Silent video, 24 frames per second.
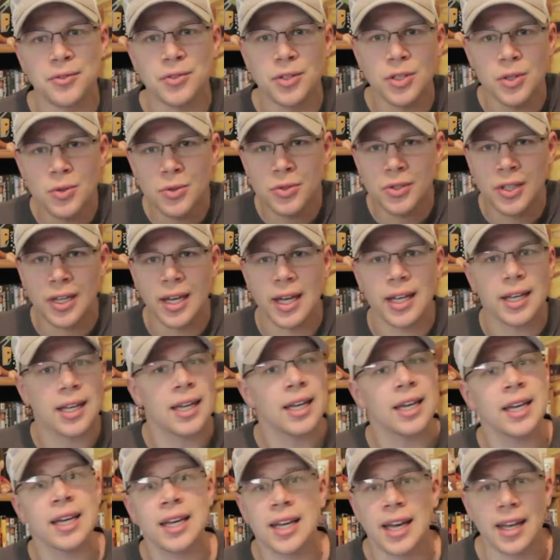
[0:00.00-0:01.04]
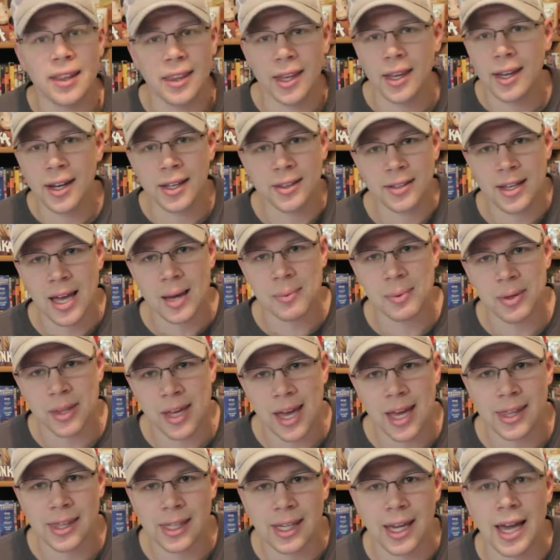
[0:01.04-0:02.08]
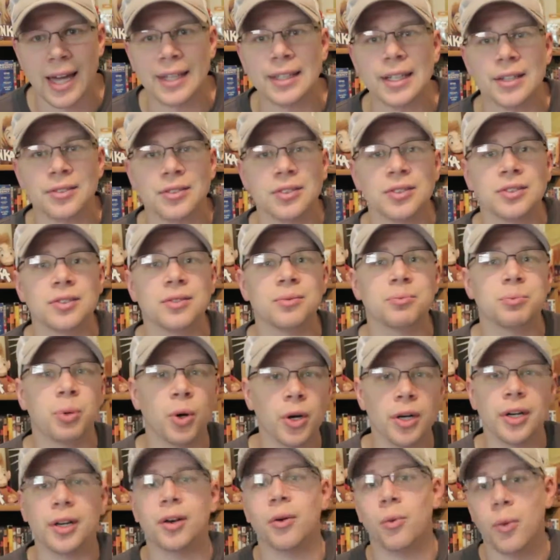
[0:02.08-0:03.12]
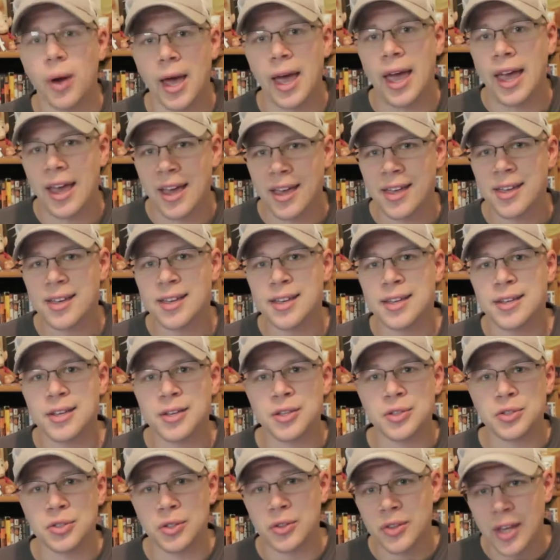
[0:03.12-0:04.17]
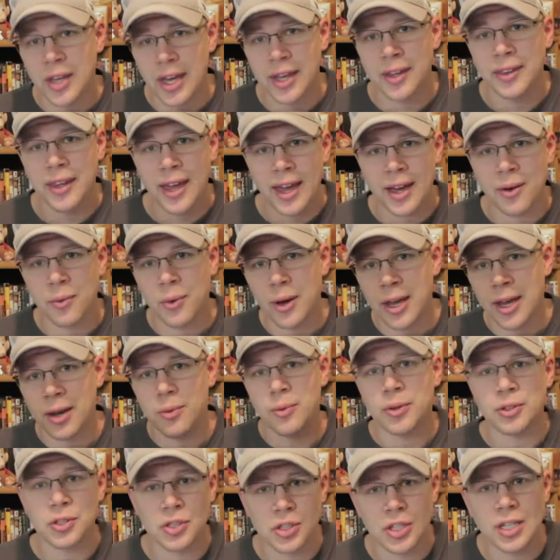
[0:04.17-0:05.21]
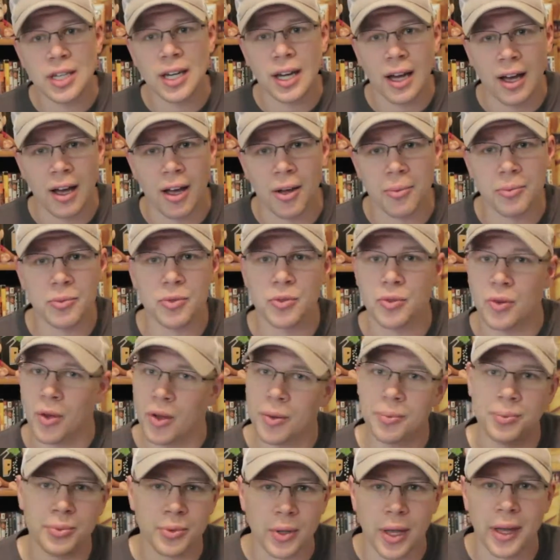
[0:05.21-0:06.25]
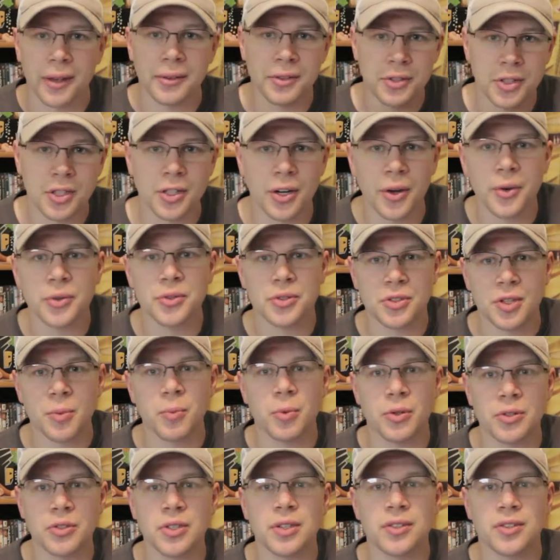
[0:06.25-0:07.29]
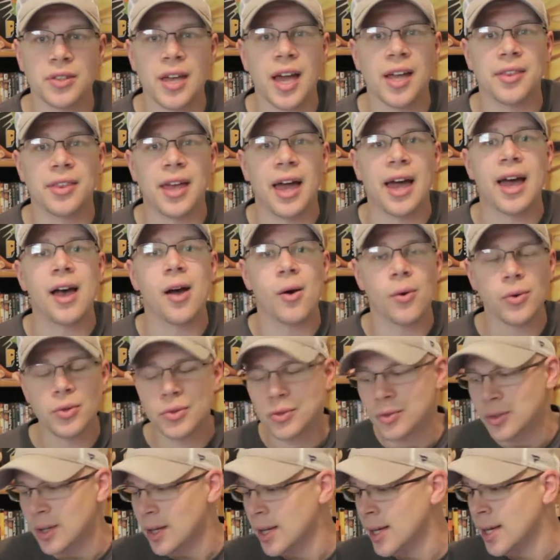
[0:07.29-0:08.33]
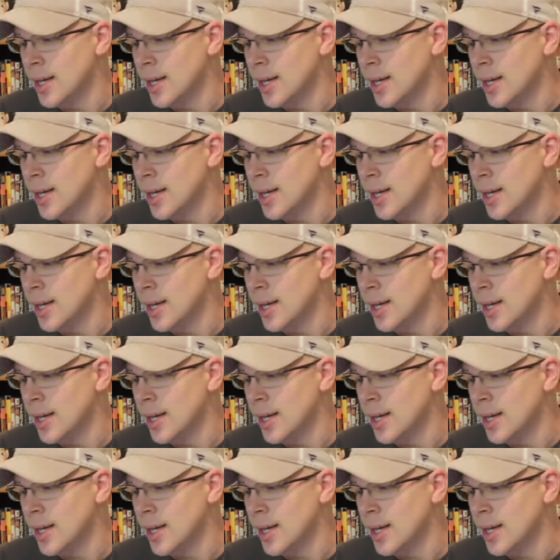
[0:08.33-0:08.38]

of using it? And then on top of that, the guy doesn't put it away. So then that way, when she comes, now she knows someone's inside the house.